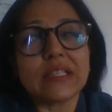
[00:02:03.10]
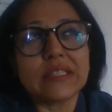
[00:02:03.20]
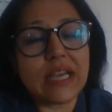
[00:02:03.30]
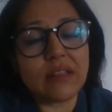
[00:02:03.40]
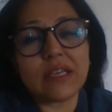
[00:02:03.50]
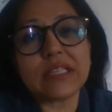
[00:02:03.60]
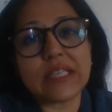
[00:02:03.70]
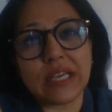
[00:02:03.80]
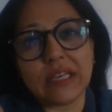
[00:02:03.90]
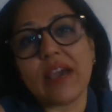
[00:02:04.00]
death is
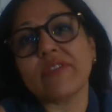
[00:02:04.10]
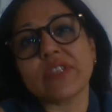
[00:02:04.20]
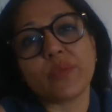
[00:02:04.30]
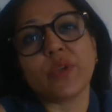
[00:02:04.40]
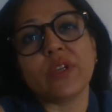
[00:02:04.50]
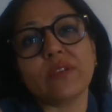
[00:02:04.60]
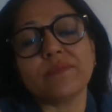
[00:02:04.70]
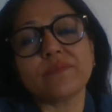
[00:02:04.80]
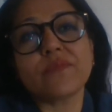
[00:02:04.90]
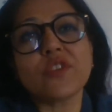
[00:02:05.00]
inevitable.
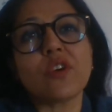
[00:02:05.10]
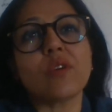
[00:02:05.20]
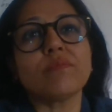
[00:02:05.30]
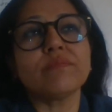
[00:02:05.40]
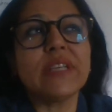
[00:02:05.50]
So,